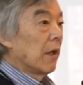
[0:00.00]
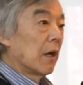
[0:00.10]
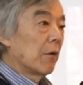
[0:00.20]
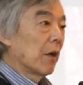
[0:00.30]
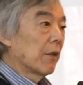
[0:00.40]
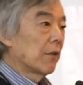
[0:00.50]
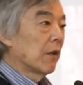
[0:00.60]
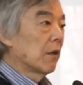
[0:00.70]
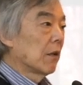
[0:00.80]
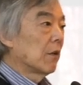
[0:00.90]
And I, I
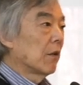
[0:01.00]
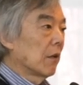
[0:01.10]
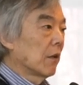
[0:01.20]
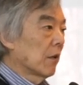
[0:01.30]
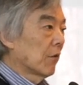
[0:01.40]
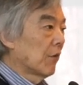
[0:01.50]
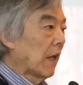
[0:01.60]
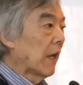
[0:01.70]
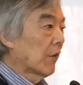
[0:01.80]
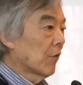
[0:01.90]
think the
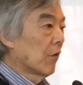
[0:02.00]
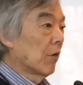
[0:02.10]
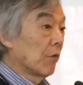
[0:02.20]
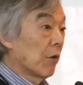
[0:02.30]
stats are